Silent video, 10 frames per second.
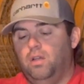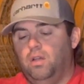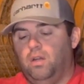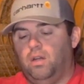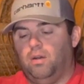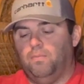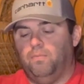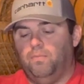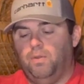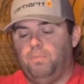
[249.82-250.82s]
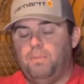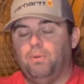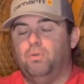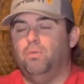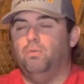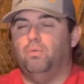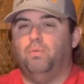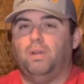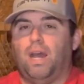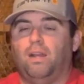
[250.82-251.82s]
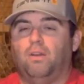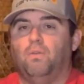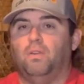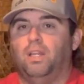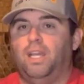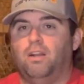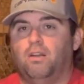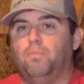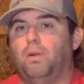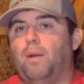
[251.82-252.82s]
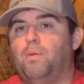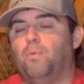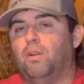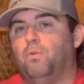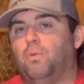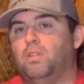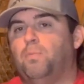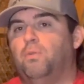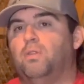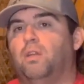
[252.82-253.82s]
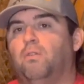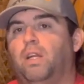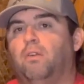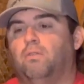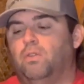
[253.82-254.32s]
The people who got going later probably weren't the ones posting great